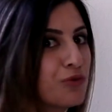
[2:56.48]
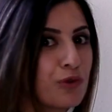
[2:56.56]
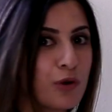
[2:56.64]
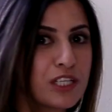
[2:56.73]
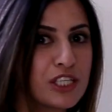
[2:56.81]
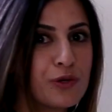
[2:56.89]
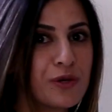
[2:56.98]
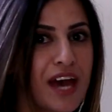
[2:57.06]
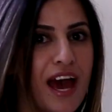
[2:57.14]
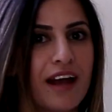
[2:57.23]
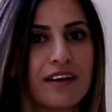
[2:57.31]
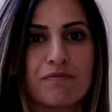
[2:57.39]
of course you
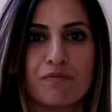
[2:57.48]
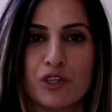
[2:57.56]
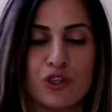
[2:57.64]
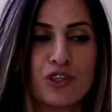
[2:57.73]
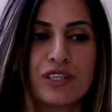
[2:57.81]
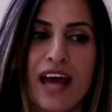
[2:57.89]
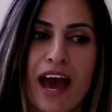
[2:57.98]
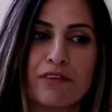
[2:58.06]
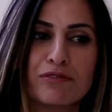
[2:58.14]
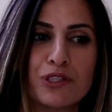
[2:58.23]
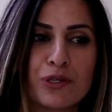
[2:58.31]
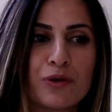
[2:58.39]
can, you just
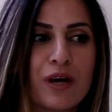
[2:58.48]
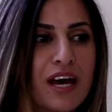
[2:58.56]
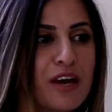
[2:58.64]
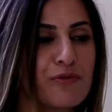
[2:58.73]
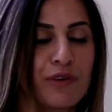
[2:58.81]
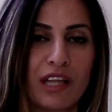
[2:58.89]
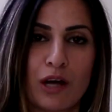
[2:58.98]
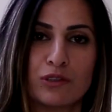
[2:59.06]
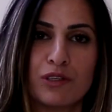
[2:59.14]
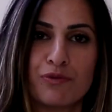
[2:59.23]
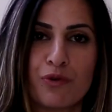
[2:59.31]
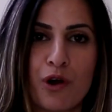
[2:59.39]
have to fill
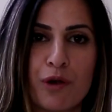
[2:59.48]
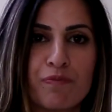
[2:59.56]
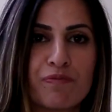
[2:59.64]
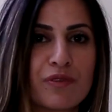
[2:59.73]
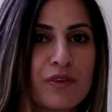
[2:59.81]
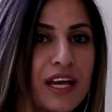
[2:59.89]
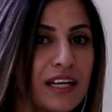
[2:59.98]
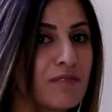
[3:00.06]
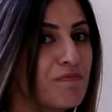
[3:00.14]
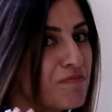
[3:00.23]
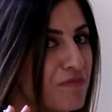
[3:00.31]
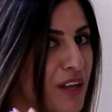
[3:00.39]
out a form
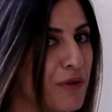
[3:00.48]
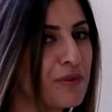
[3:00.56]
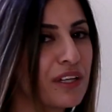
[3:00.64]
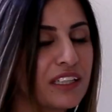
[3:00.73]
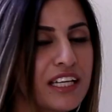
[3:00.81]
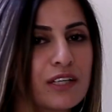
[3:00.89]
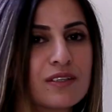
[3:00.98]
and definitely